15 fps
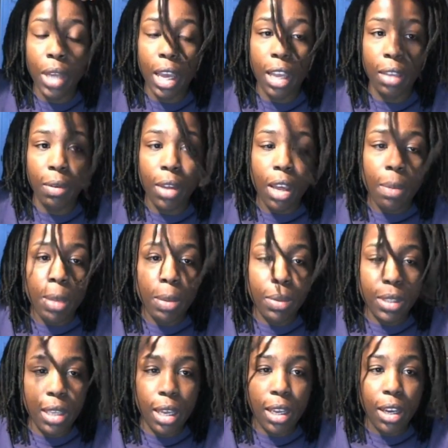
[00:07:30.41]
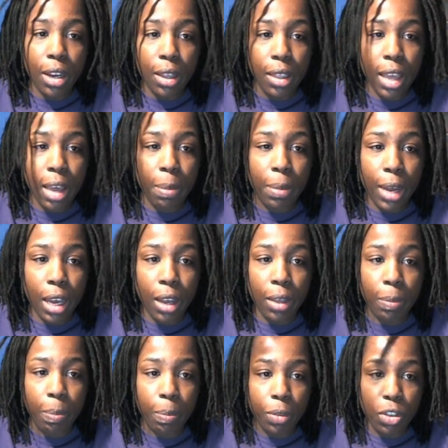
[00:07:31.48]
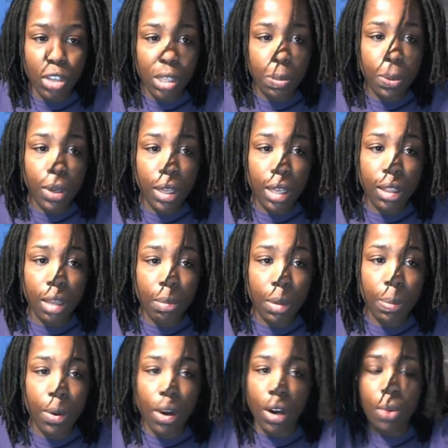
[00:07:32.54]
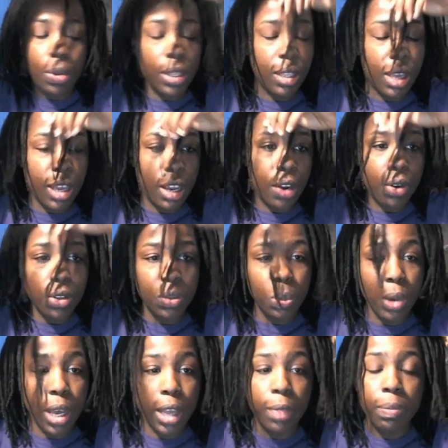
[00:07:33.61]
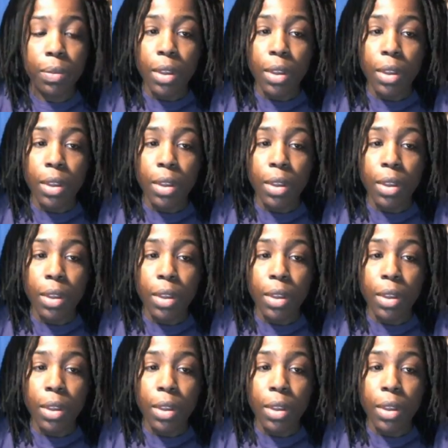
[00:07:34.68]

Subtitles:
and people take care of that by just pulling them apart when the hair is wet.